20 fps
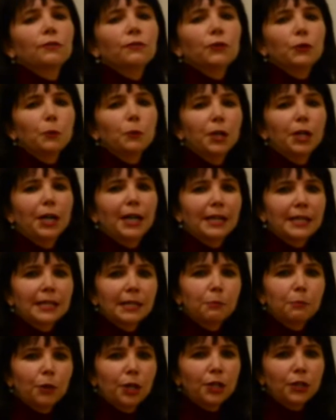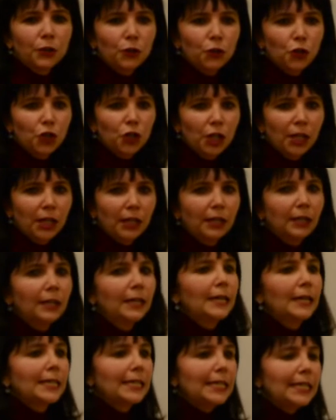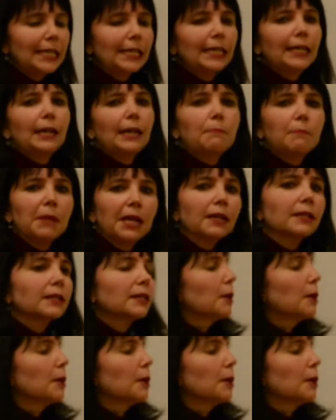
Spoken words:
If you want to express a gene, DNA makes